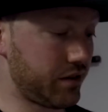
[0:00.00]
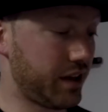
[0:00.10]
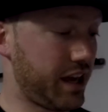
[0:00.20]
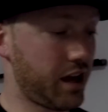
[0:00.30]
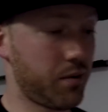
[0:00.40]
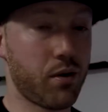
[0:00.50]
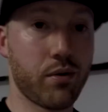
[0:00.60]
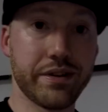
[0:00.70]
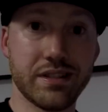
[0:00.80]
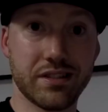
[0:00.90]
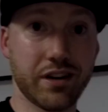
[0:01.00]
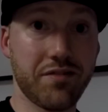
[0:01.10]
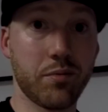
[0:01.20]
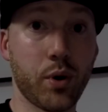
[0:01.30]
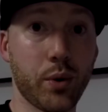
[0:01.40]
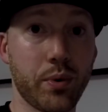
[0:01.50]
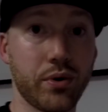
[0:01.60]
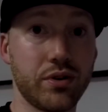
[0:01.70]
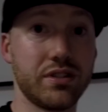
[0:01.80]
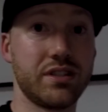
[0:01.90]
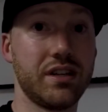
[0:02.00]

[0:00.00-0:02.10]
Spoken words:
cam on one of these 11-pole motors,